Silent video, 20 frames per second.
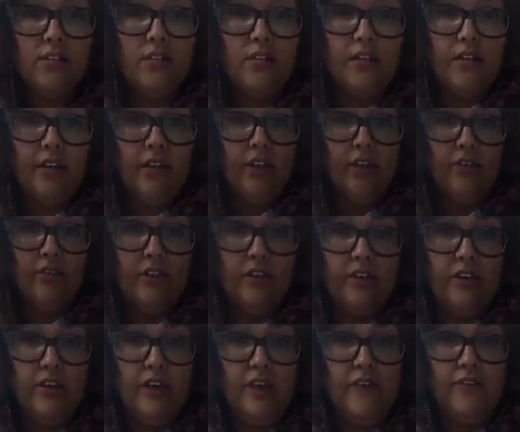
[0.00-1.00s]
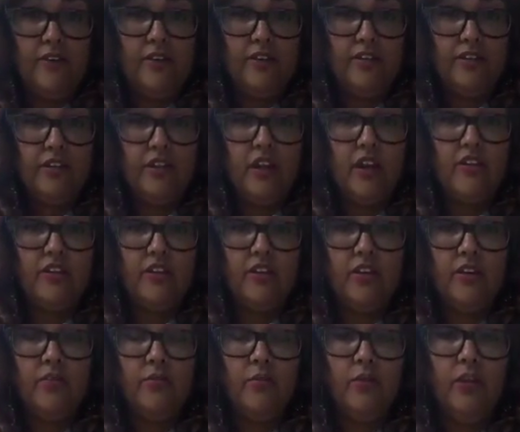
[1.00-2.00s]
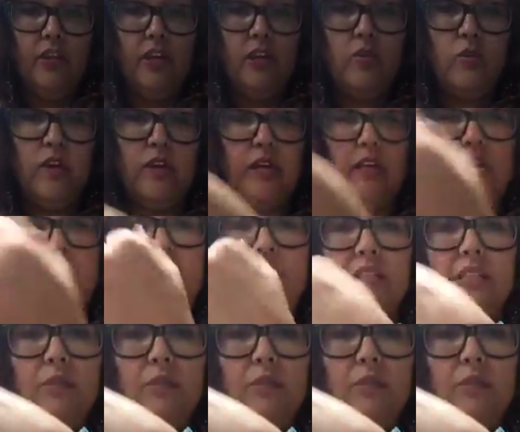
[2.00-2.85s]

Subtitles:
there you go, there you have it. There's another really quick and easy